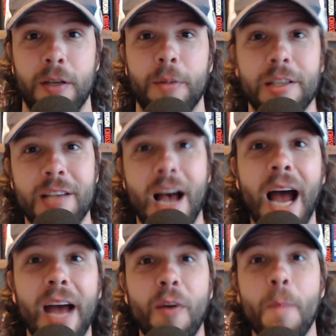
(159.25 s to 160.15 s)
because I
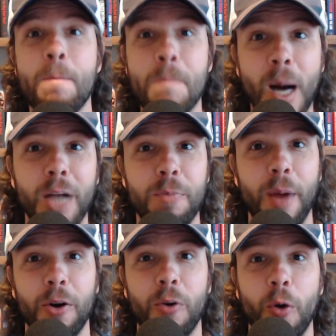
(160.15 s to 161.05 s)
have a much
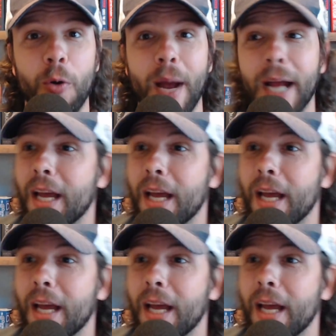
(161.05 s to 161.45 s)
better quarterback,